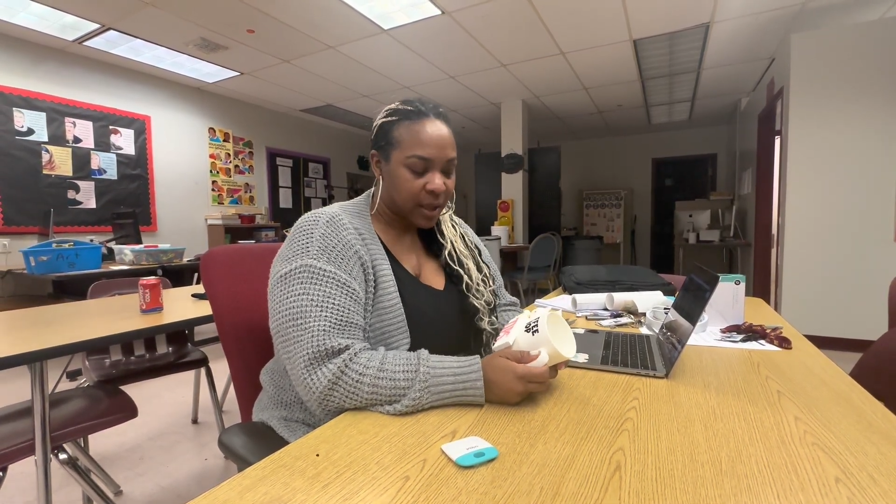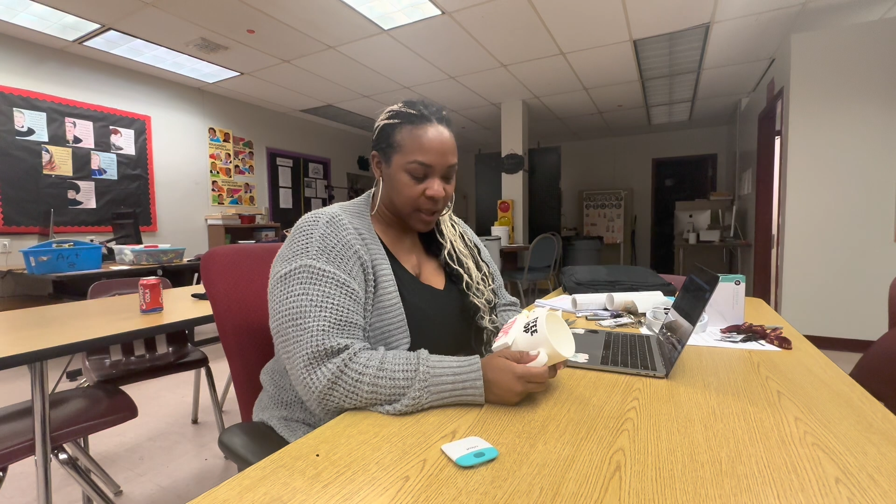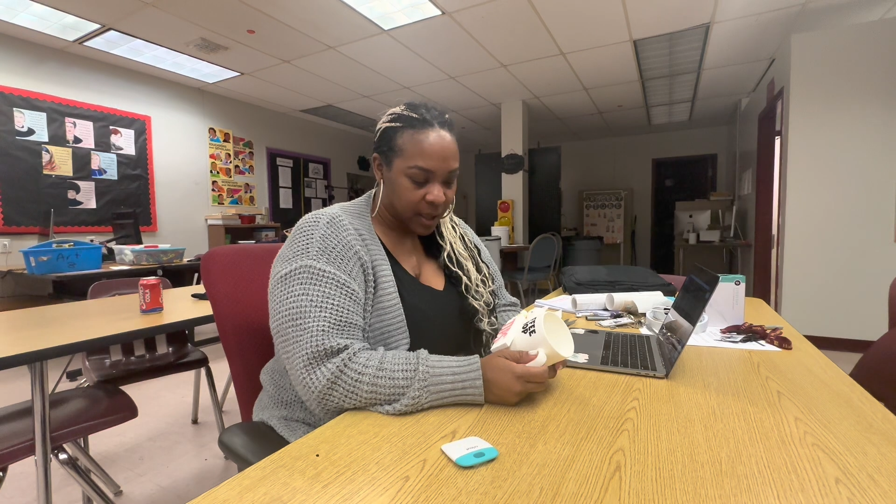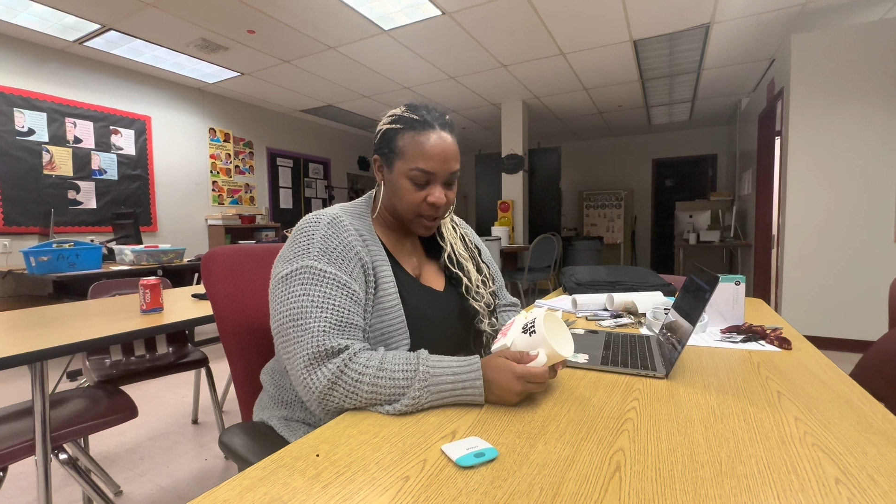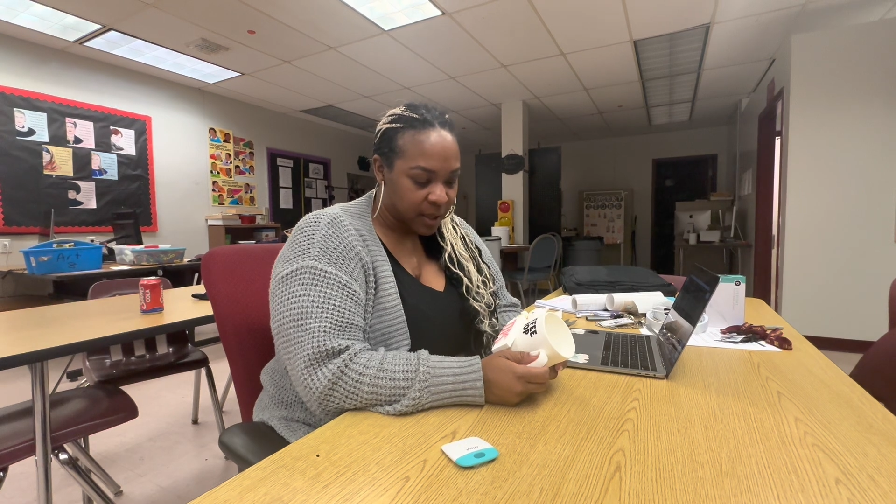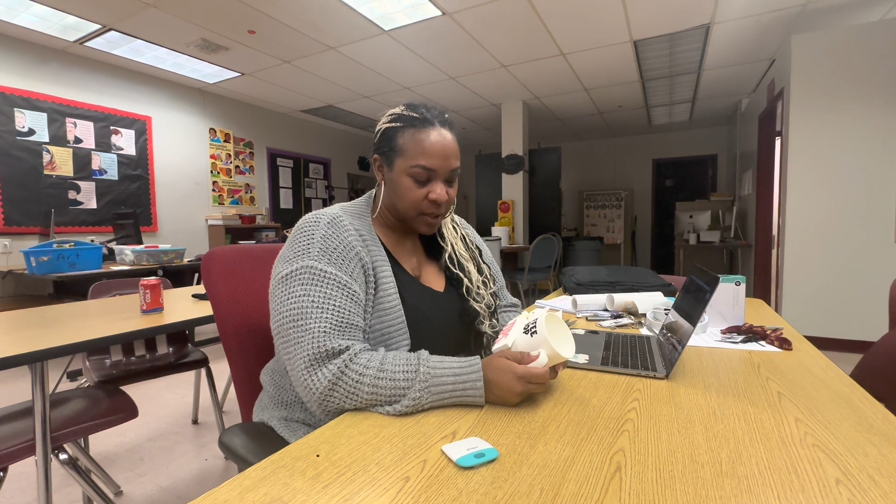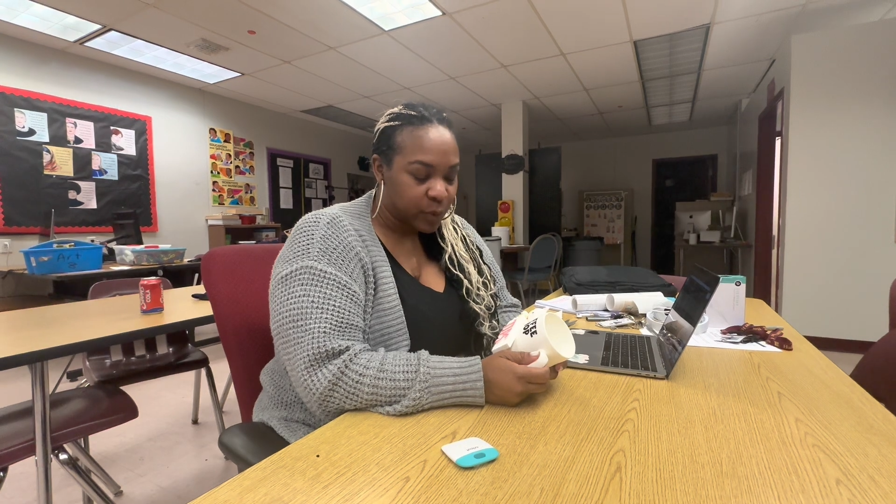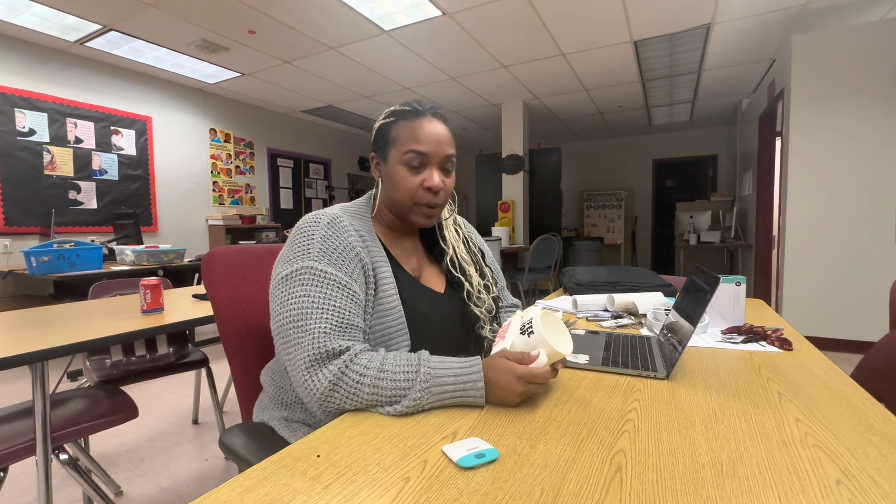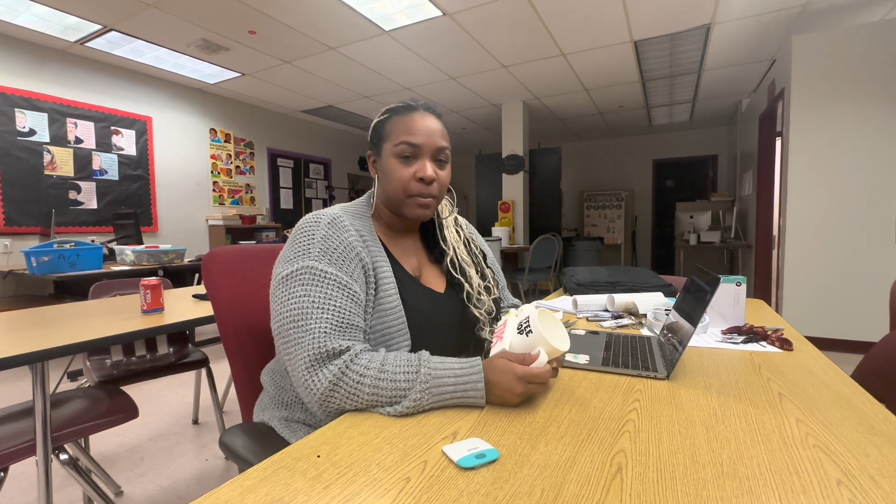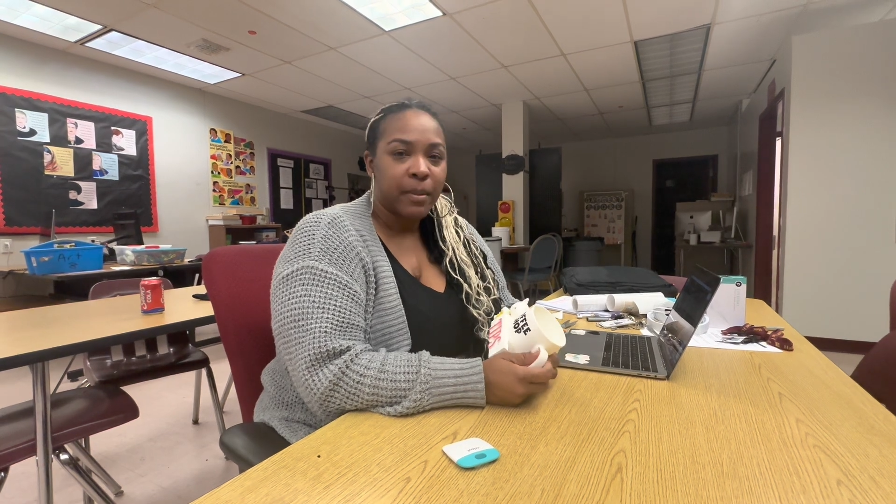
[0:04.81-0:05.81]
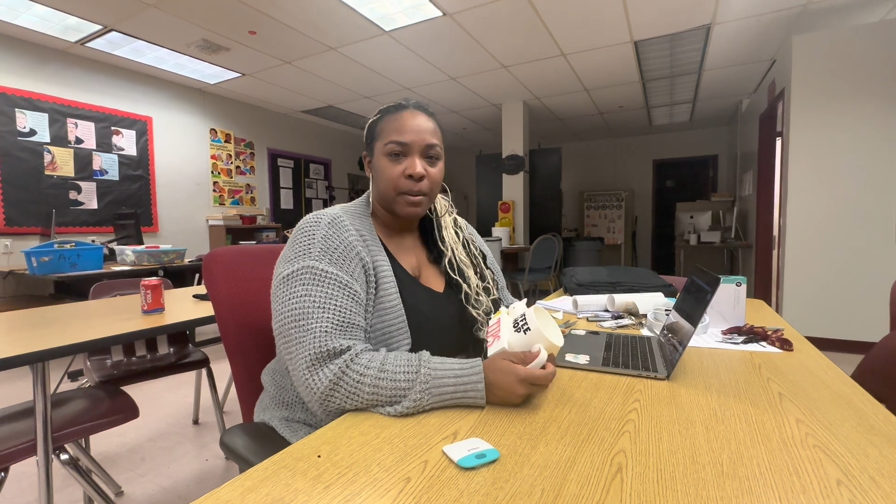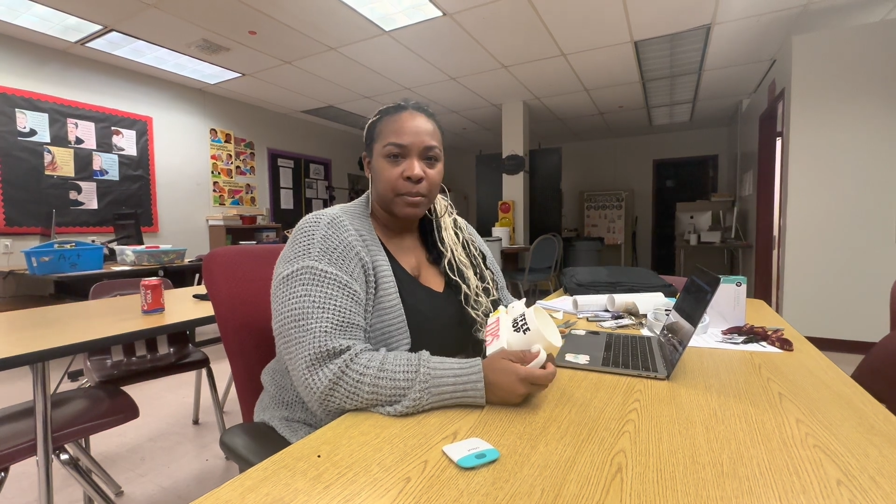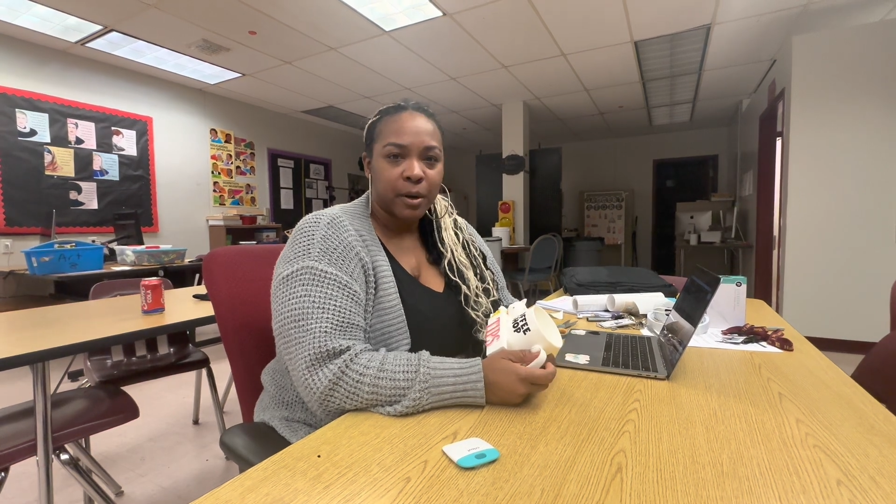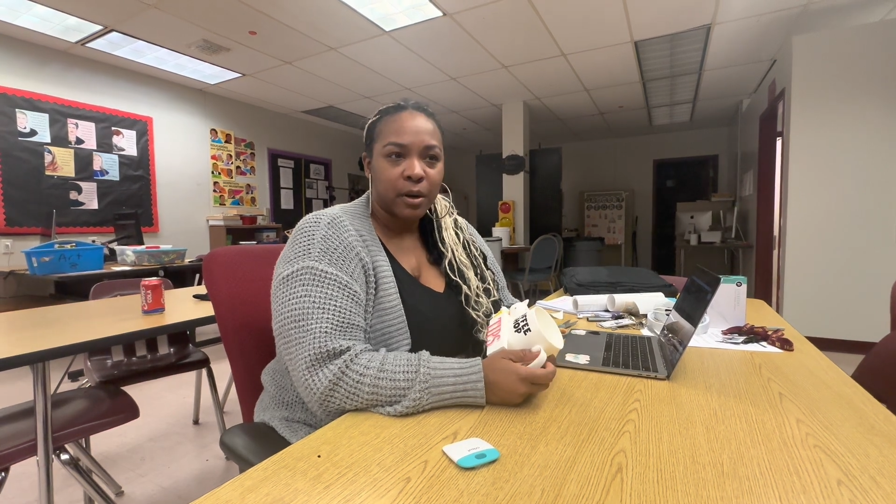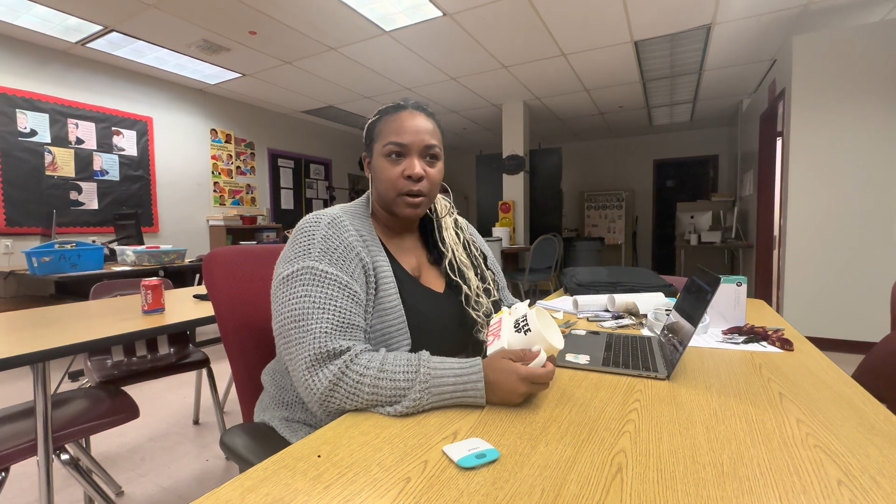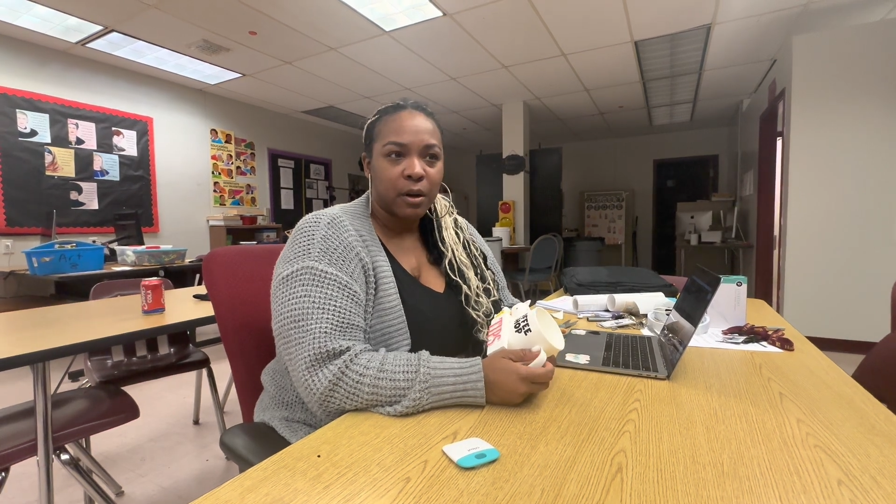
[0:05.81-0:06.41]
and remember,